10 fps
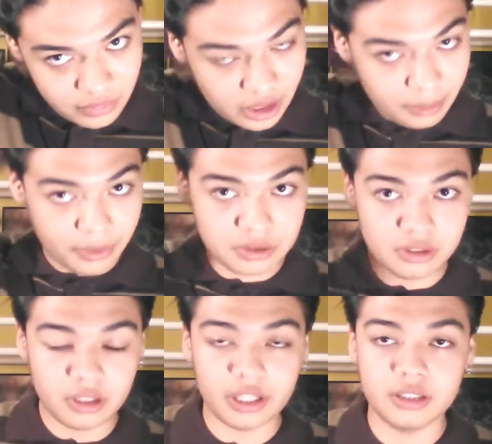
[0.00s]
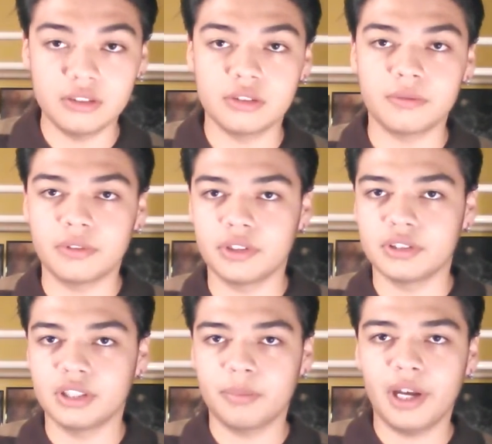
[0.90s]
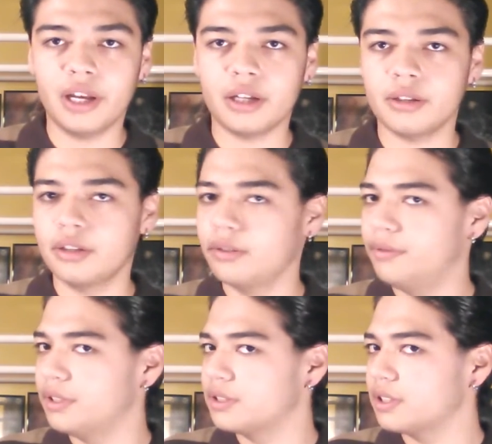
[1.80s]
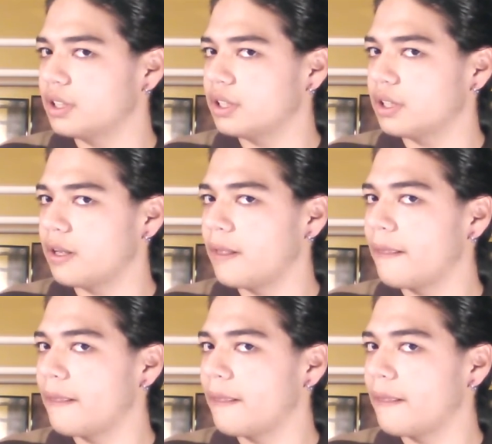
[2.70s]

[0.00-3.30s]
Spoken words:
I personally like to use it for a slick back. If I